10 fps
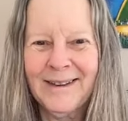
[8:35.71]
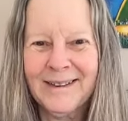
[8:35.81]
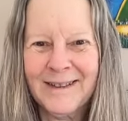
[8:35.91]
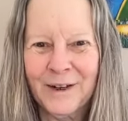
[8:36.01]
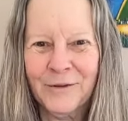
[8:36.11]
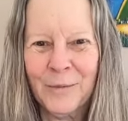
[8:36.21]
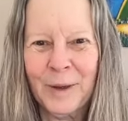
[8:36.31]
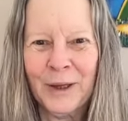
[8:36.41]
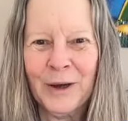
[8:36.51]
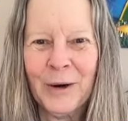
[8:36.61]
Sound
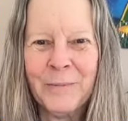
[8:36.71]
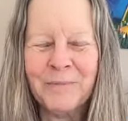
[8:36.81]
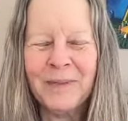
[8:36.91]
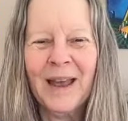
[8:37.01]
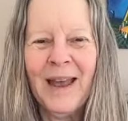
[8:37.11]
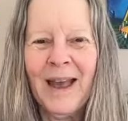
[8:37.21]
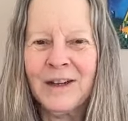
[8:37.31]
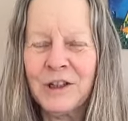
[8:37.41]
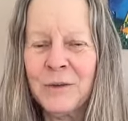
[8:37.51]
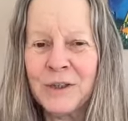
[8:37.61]
familiar? And
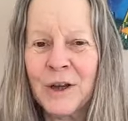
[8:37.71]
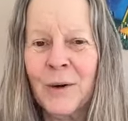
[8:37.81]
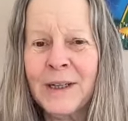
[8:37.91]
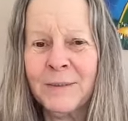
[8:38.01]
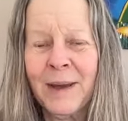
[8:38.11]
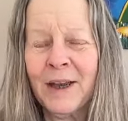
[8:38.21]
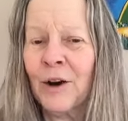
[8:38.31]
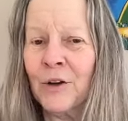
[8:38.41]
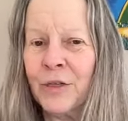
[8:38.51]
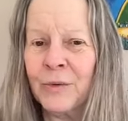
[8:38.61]
she was going to make
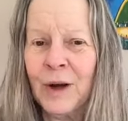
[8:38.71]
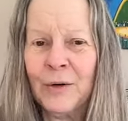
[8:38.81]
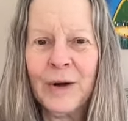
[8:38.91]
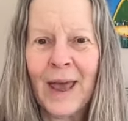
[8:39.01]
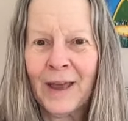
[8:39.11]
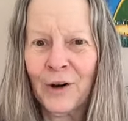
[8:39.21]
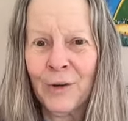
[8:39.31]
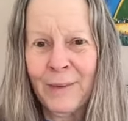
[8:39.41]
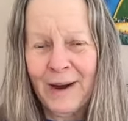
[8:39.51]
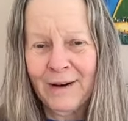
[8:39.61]
her throne and her
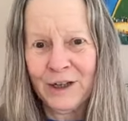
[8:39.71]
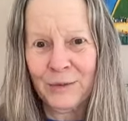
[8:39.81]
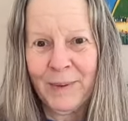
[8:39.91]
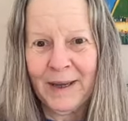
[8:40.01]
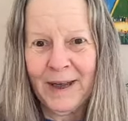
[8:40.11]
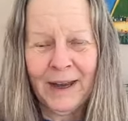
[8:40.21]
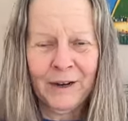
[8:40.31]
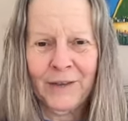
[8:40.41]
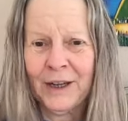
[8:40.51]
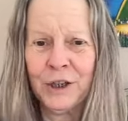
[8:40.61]
marriage bed out
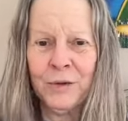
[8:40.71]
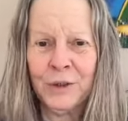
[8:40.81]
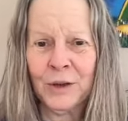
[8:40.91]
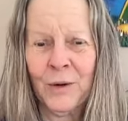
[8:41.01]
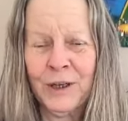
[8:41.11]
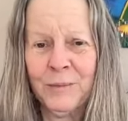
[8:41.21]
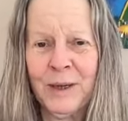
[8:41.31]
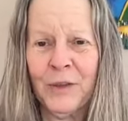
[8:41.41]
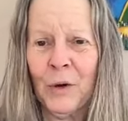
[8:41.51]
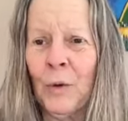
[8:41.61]
of it. She was going to be
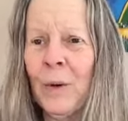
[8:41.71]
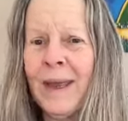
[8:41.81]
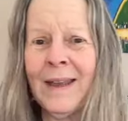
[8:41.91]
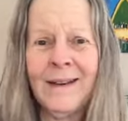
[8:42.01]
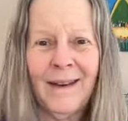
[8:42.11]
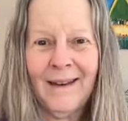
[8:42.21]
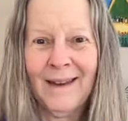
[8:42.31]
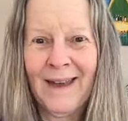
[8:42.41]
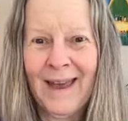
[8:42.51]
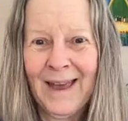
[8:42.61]
the queen
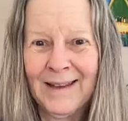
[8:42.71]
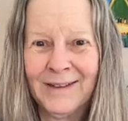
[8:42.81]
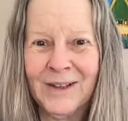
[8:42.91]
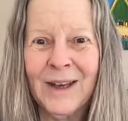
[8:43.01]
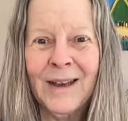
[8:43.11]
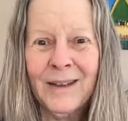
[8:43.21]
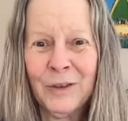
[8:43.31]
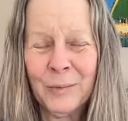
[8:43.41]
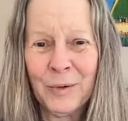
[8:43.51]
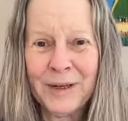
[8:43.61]
and
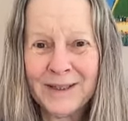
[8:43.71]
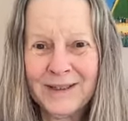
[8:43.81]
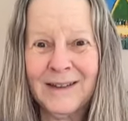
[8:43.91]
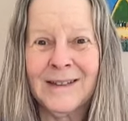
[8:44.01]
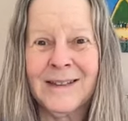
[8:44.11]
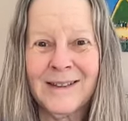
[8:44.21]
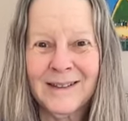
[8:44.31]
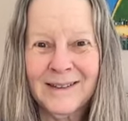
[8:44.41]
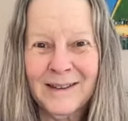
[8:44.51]
the priestess.